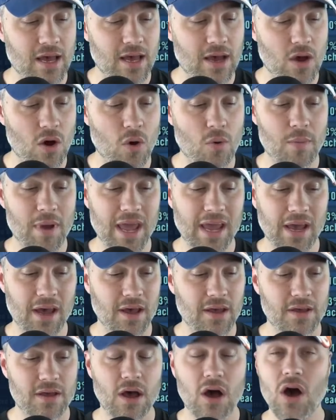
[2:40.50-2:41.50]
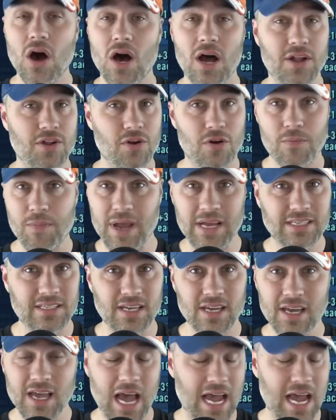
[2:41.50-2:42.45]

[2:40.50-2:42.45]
Omega on her basic.